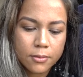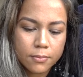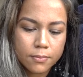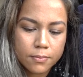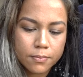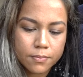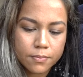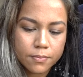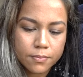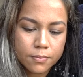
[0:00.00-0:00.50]

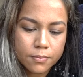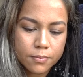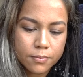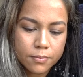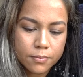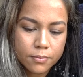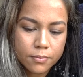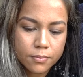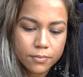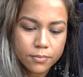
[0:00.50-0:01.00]

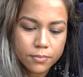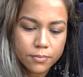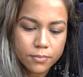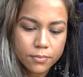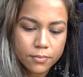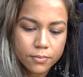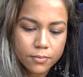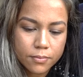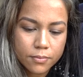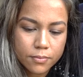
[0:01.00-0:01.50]

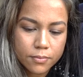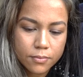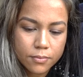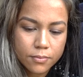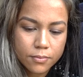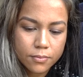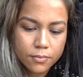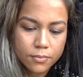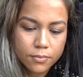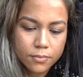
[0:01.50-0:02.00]

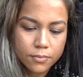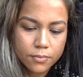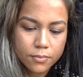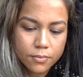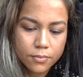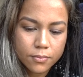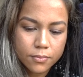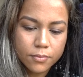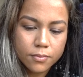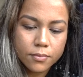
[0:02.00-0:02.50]

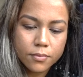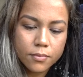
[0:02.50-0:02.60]
(no one is talking)